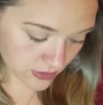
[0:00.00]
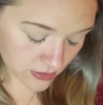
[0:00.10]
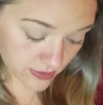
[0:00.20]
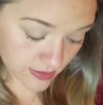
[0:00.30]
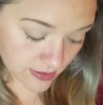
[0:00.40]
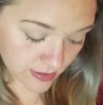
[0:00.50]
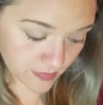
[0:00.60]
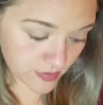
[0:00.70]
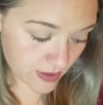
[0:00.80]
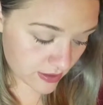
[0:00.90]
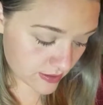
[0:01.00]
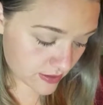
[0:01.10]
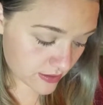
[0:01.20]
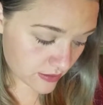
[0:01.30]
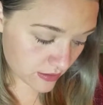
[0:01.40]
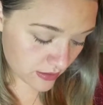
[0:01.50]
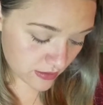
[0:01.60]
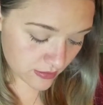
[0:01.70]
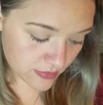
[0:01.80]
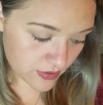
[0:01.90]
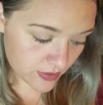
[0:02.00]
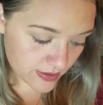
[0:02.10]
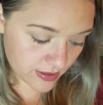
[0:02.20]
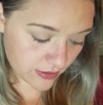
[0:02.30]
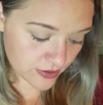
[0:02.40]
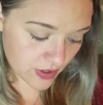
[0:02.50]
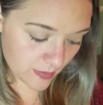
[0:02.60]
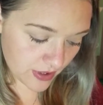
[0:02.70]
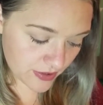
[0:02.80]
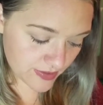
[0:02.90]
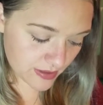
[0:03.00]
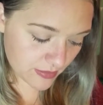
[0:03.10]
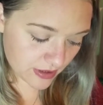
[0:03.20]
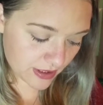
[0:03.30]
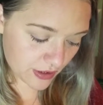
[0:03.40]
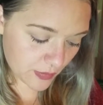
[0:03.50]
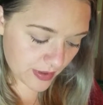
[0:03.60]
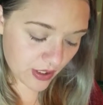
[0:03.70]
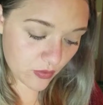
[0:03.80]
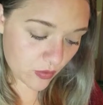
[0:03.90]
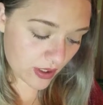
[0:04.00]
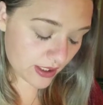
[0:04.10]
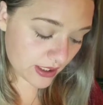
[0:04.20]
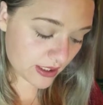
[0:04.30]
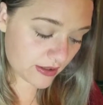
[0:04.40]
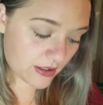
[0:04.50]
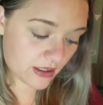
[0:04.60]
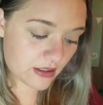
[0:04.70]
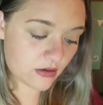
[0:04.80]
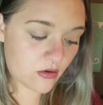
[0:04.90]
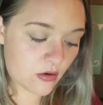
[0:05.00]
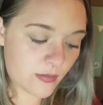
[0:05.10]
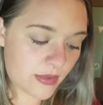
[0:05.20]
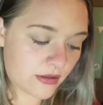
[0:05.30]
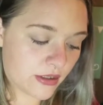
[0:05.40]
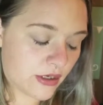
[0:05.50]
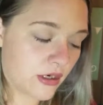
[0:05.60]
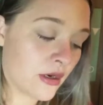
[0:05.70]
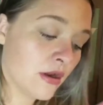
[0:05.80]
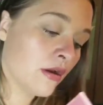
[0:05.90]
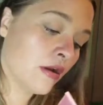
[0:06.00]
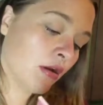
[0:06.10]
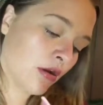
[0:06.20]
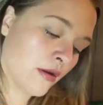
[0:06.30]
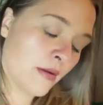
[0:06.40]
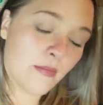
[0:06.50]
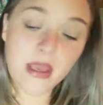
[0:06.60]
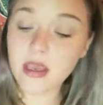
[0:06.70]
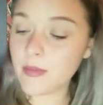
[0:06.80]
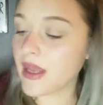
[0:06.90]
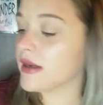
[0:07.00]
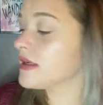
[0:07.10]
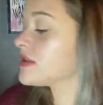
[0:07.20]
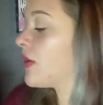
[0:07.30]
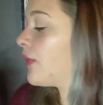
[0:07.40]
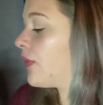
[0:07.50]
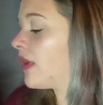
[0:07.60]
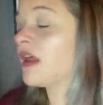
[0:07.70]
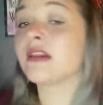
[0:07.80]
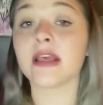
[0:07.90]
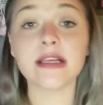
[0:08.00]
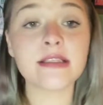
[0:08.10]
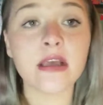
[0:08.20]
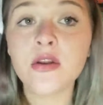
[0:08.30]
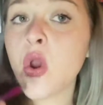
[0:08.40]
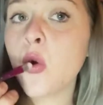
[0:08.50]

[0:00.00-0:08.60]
since I'm using this, doing this color, so I'm going to use the Millennial Pink one in the Nicole Miller Makeup Addict. Like I said,